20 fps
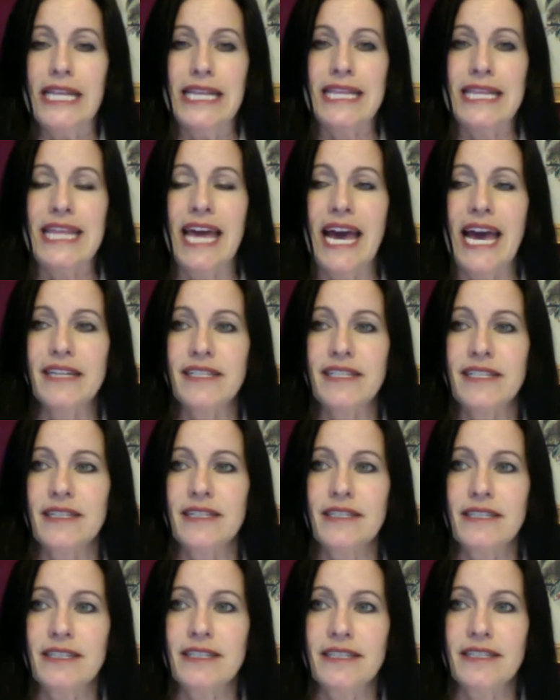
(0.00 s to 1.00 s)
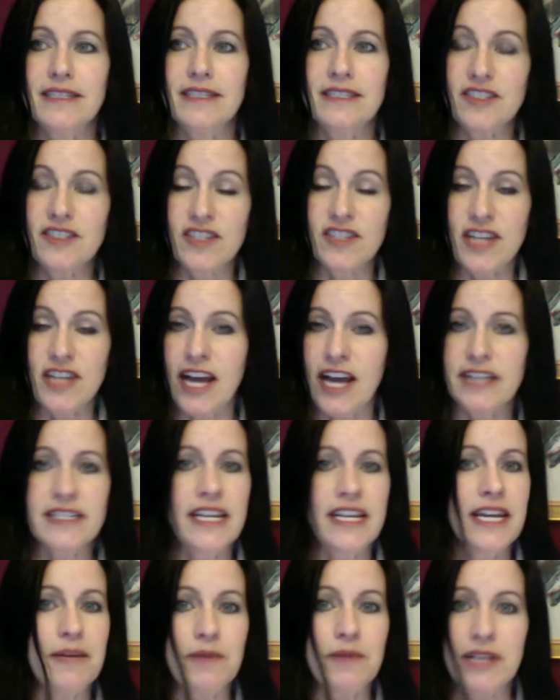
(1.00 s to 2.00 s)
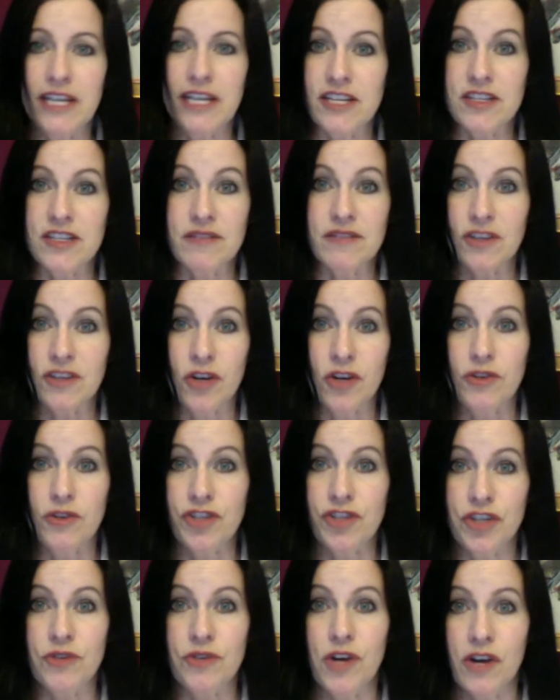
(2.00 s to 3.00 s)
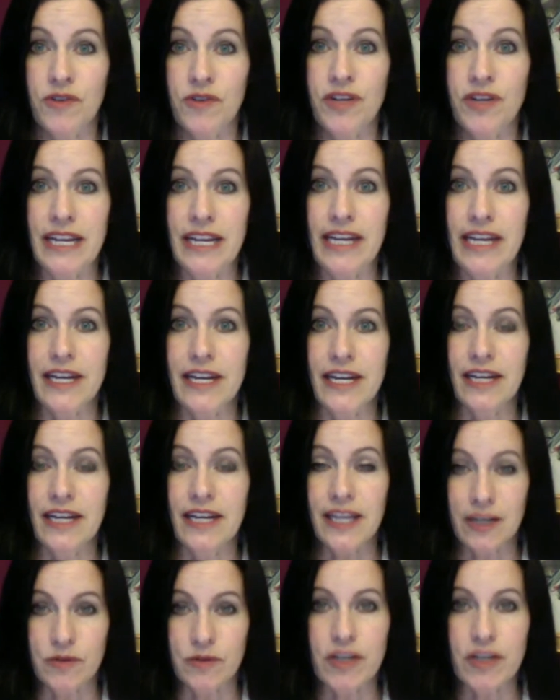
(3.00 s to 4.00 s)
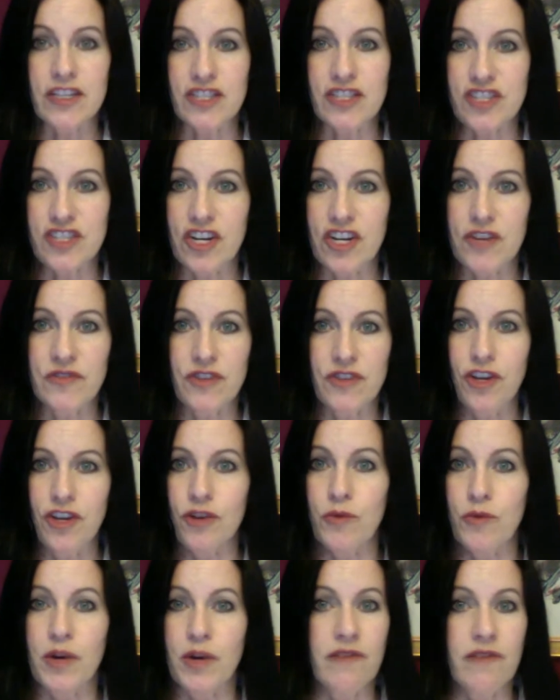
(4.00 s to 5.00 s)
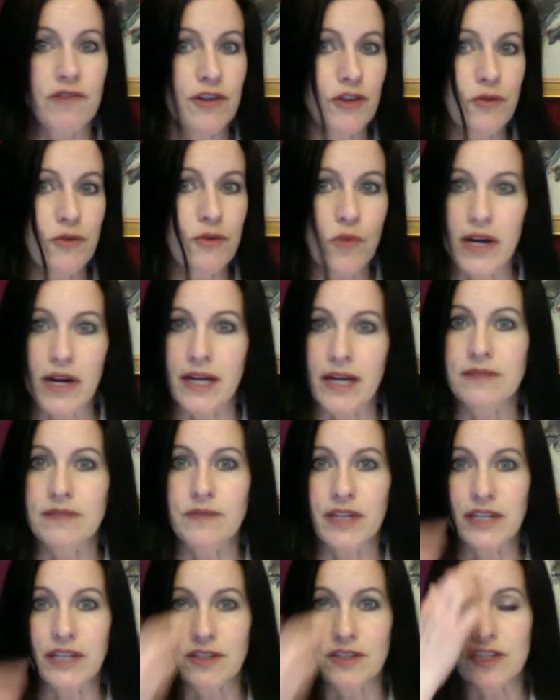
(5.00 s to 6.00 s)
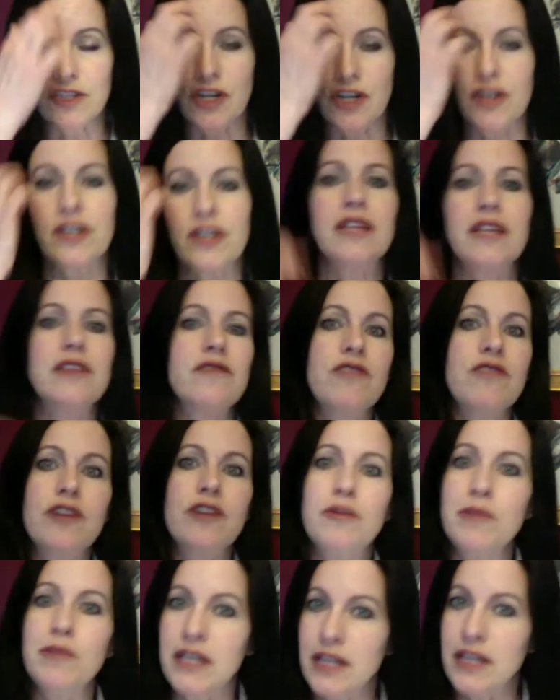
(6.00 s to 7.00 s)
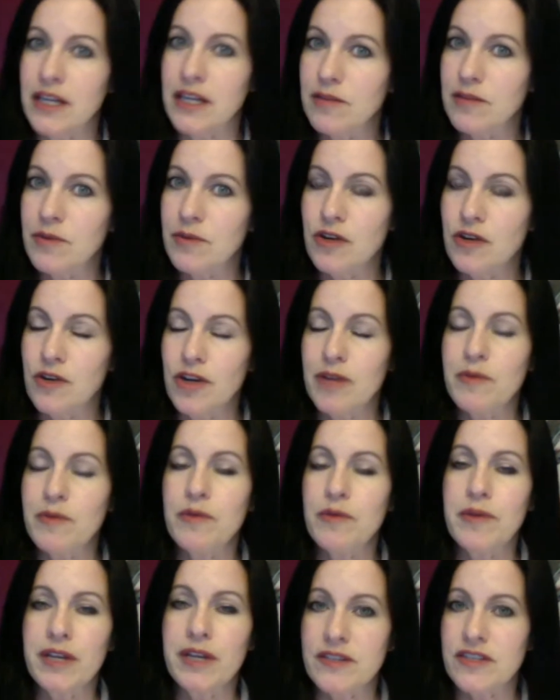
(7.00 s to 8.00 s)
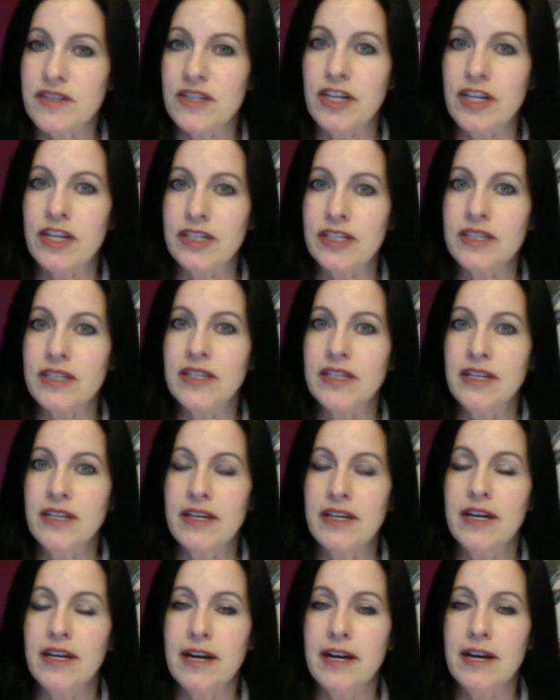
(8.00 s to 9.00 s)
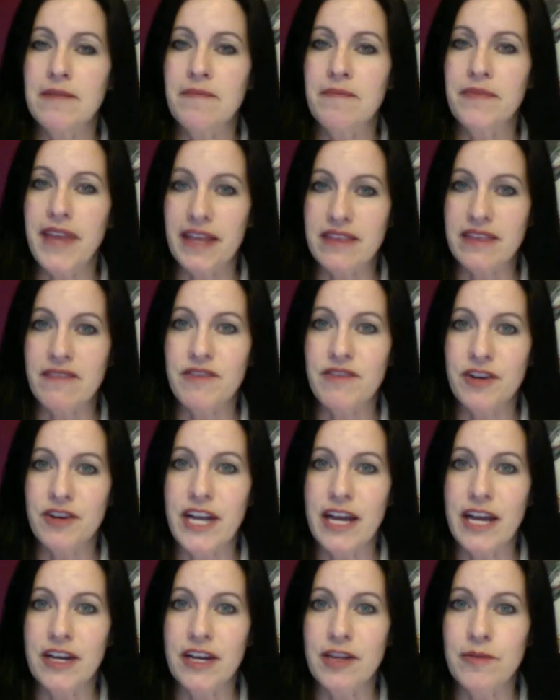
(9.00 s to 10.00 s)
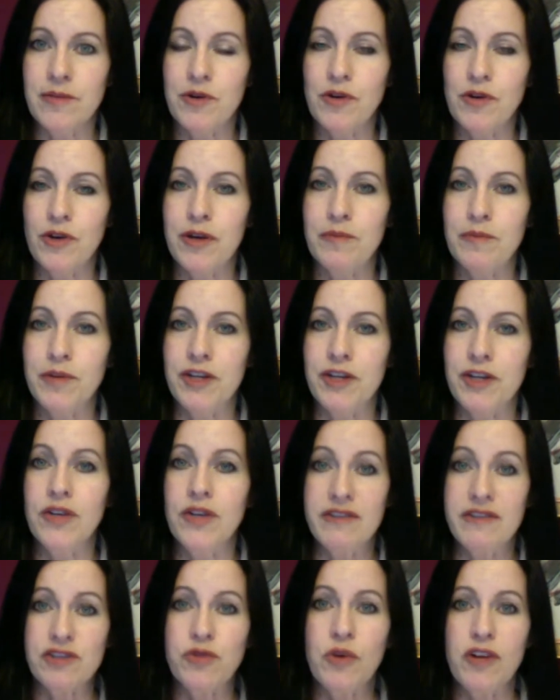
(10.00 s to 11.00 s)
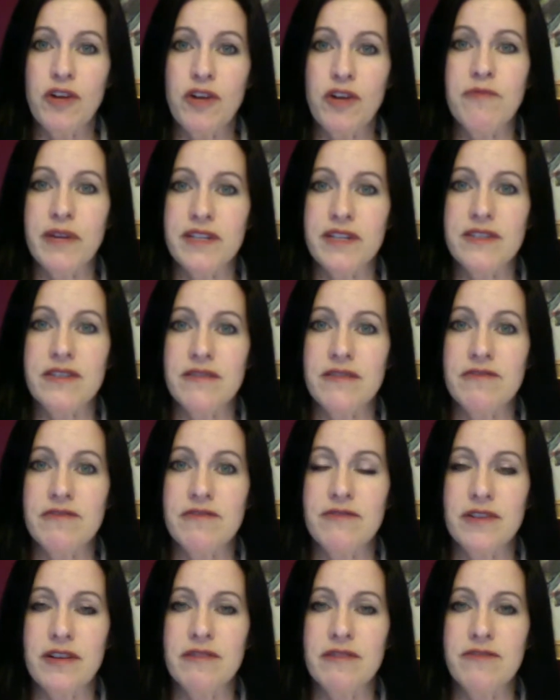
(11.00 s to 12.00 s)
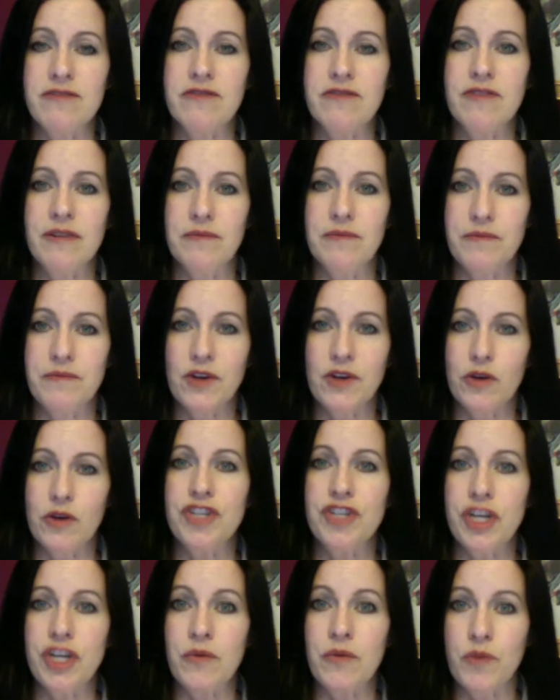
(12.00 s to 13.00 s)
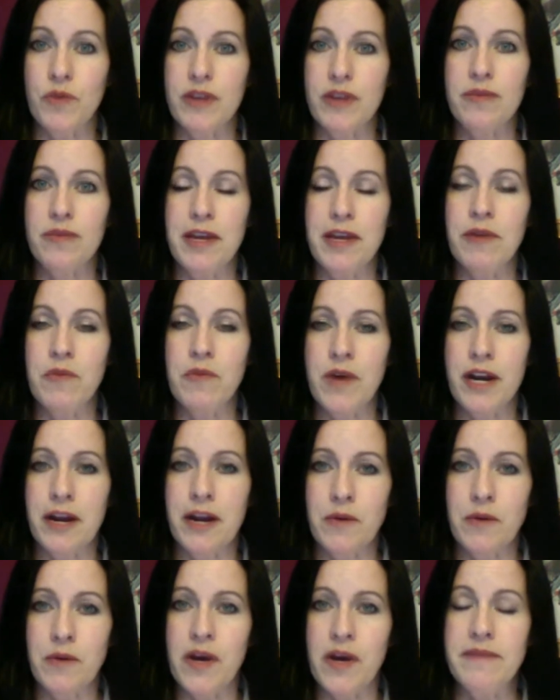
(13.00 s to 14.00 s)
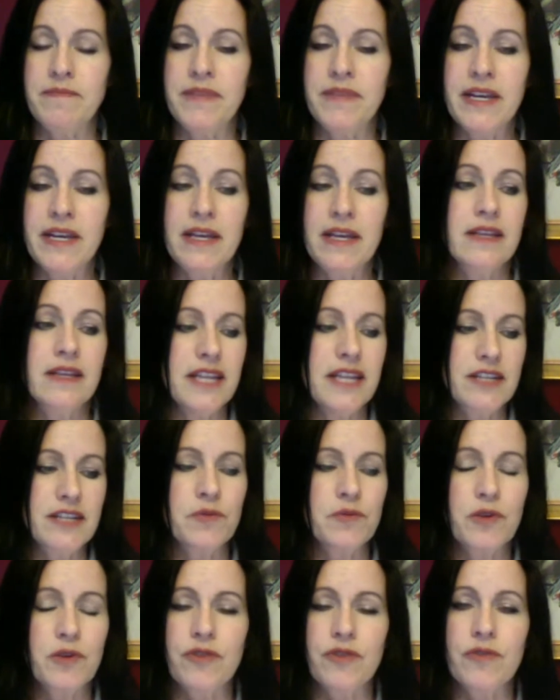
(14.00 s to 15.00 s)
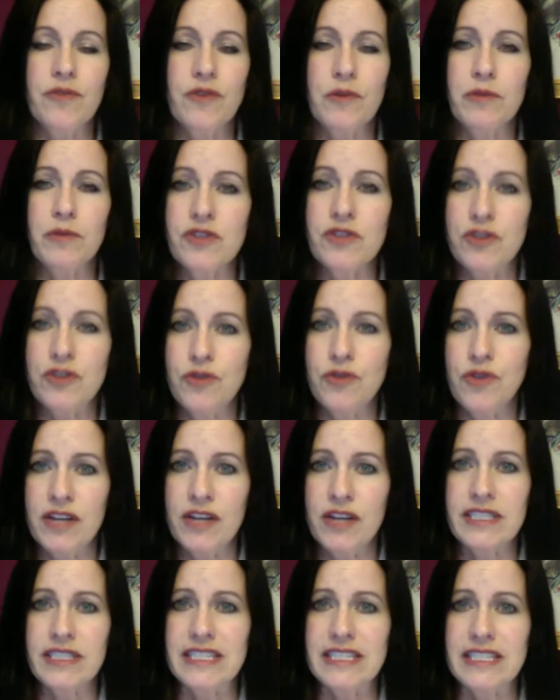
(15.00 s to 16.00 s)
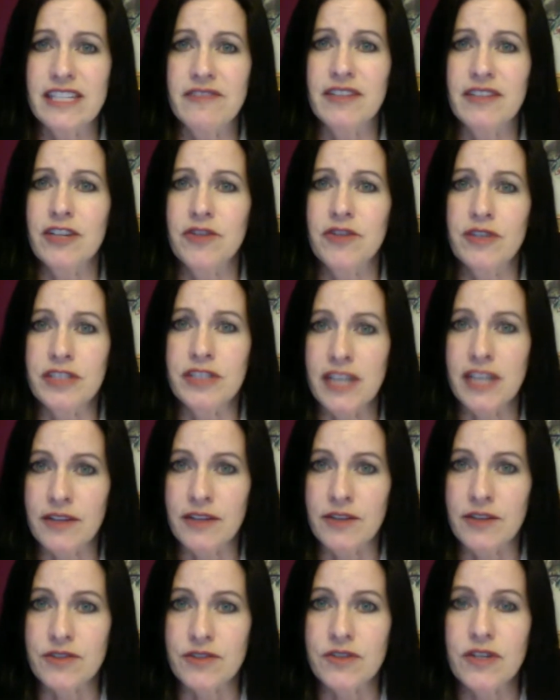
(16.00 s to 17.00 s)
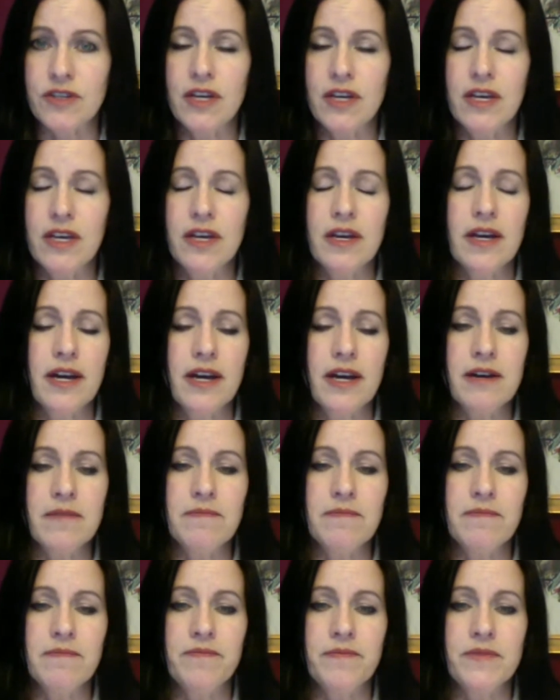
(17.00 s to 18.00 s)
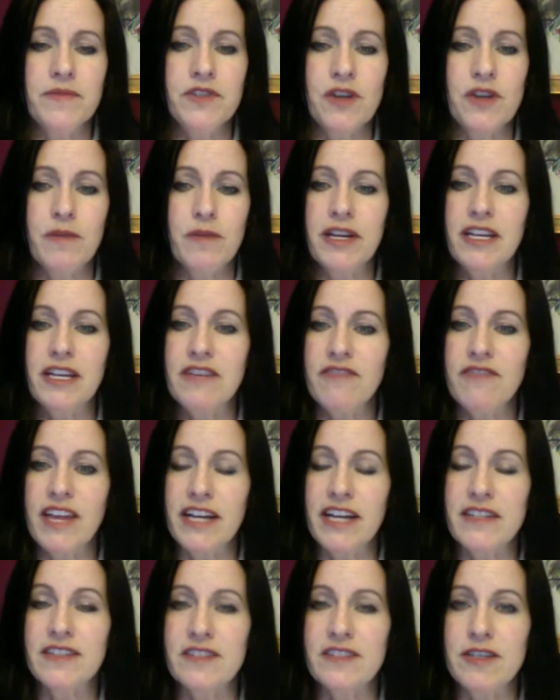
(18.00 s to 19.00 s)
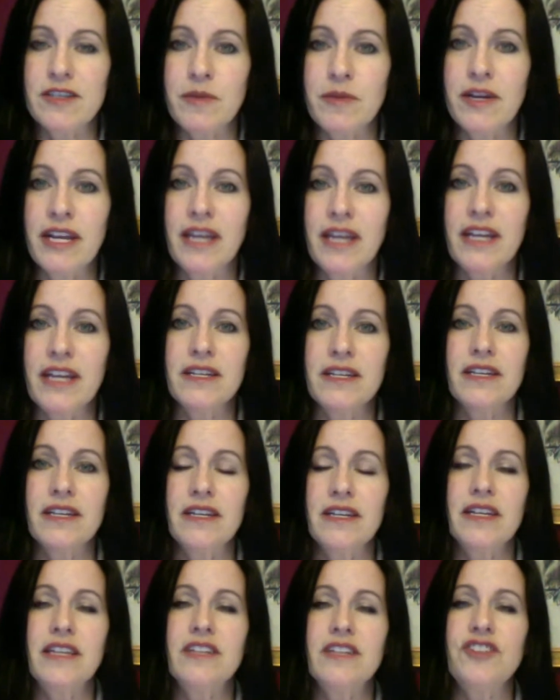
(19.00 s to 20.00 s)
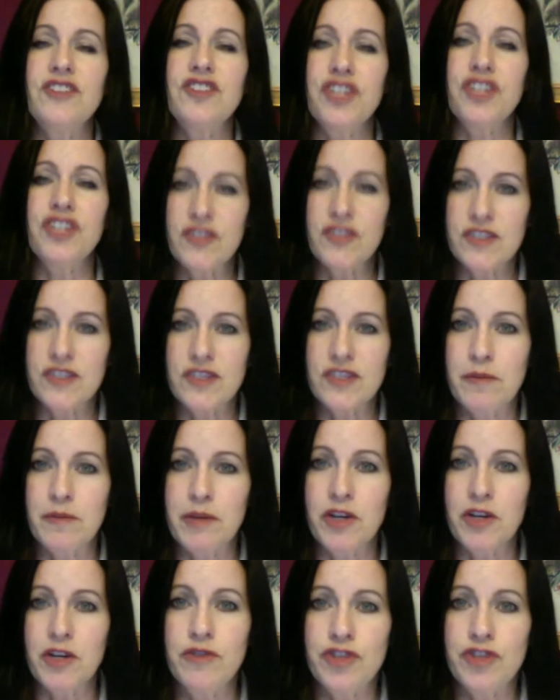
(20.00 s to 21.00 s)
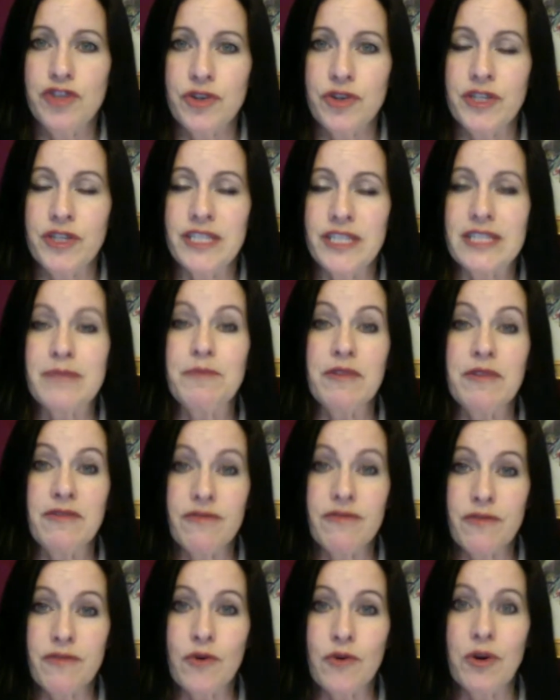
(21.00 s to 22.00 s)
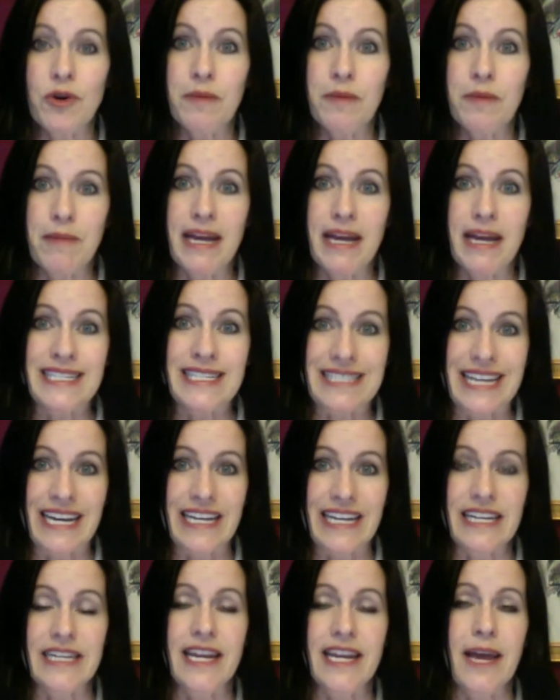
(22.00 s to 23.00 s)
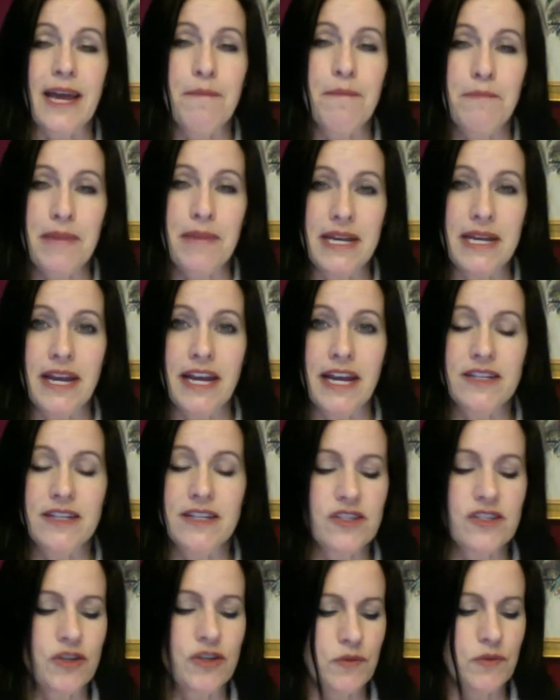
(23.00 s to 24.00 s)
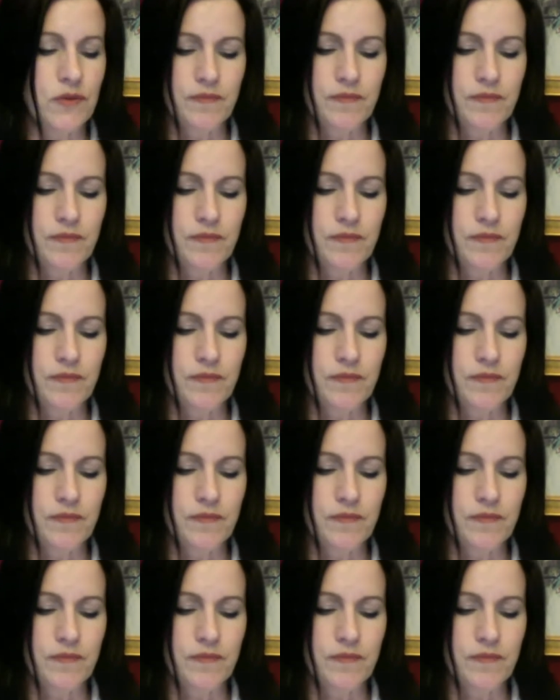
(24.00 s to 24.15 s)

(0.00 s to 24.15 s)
That does not take place of the coaching you're already getting. Like, we can start the year whenever you want. We can start it at the very beginning of the program, or we can start it at the very end of the program, but you'll have 12 months of coaching with me one-on-one. That's worth almost $2,700. So I'm going to give that to somebody, just to someone who joins before May 2nd at midnight. So